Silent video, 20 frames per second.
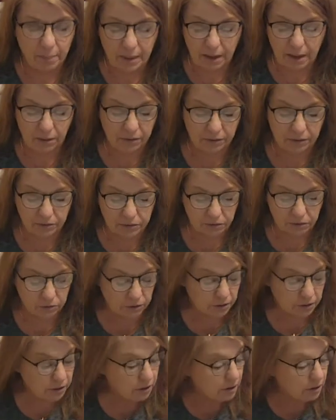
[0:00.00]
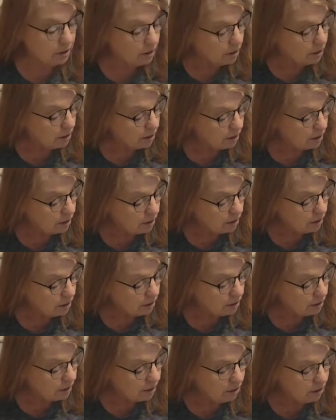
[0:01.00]
and they're so good.
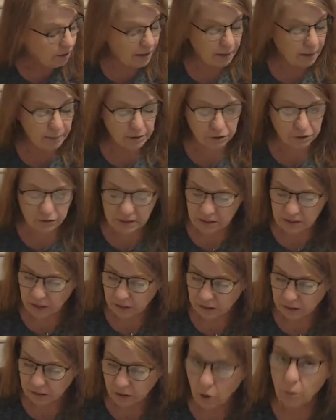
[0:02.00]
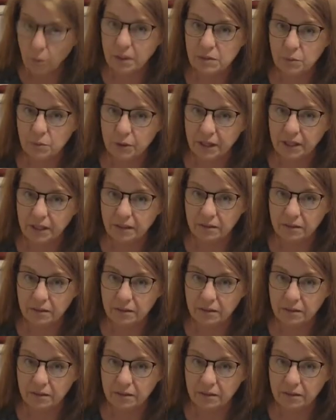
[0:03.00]
Okay, I'm gonna turn this on. Oh, it's working.